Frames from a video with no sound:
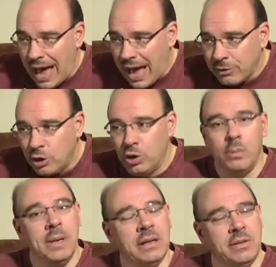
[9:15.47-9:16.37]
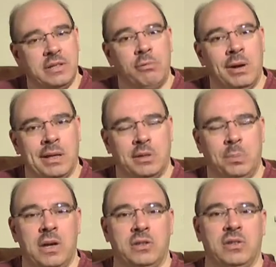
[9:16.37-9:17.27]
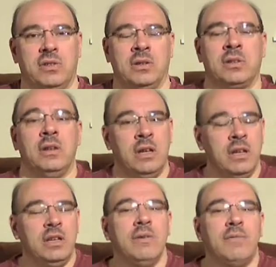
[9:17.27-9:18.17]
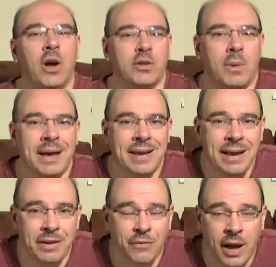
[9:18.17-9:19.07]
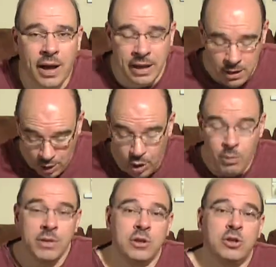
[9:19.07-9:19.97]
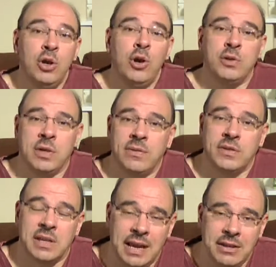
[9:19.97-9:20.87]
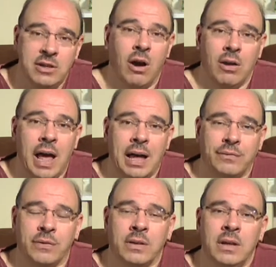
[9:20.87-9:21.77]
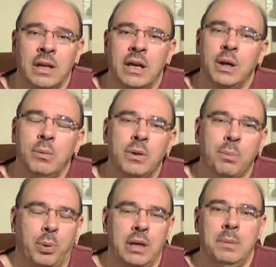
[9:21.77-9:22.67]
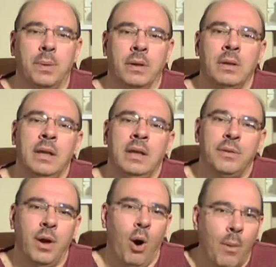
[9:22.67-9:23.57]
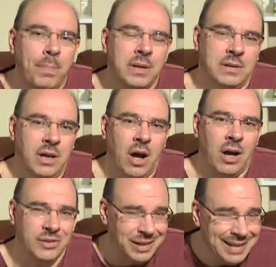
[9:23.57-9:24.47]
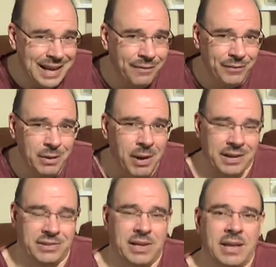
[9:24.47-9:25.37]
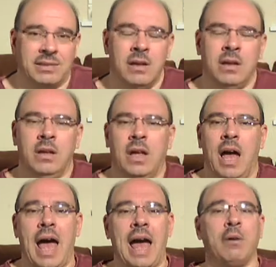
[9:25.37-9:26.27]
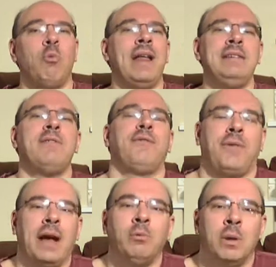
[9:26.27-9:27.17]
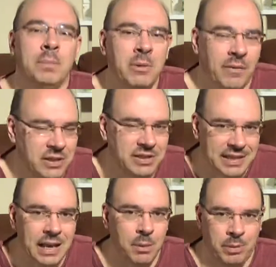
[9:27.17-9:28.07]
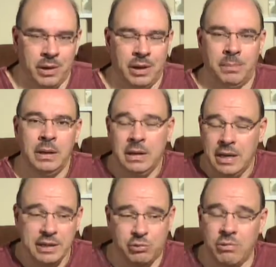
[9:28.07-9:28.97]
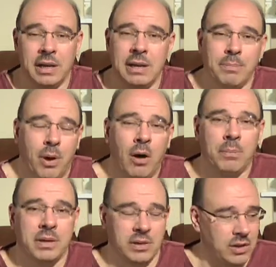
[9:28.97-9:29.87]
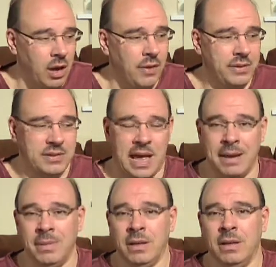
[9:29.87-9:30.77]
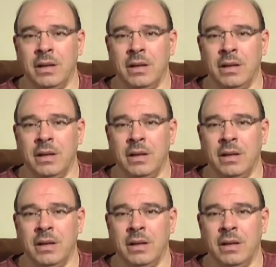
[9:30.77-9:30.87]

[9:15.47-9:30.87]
and come into this greater spaciousness. You've got to identify who are the Josephs in your life. Who are the people that open doors and give you access? And when you've found them, you have to celebrate them. It's really important, because a lot of the time